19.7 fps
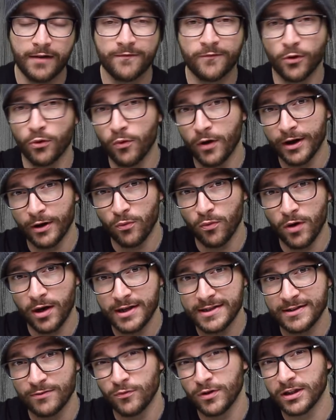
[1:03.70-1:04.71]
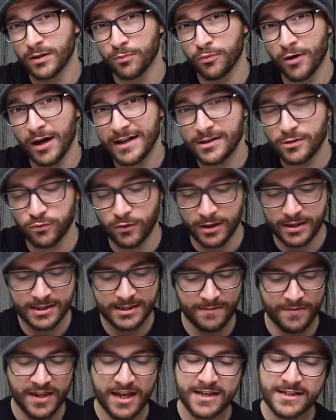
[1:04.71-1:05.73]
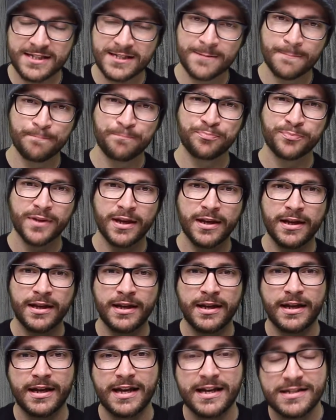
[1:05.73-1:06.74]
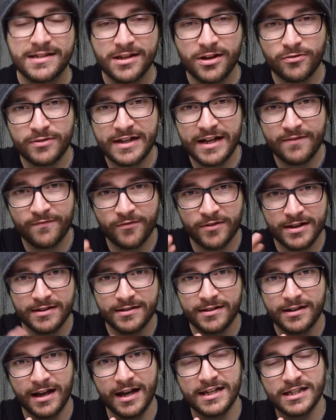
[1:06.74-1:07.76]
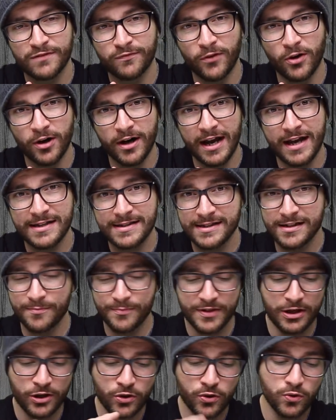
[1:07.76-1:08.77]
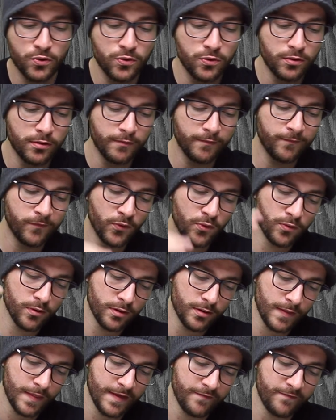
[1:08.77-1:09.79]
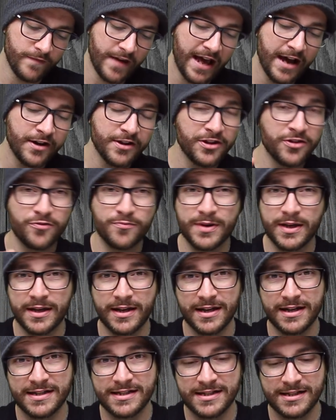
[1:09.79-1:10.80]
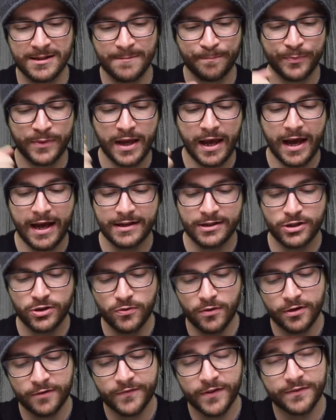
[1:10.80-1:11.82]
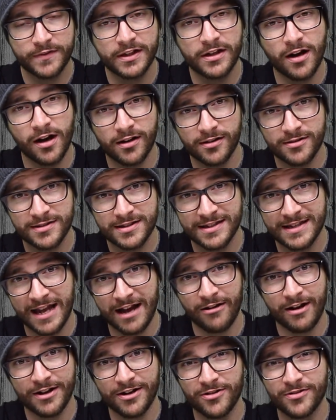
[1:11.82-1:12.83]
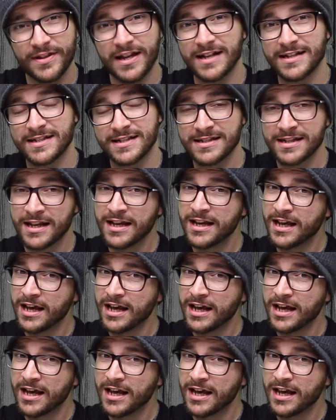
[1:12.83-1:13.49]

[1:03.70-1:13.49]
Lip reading: for what it was and what the price was. This is no different as far as something cool for the value, because at $250, now I know that's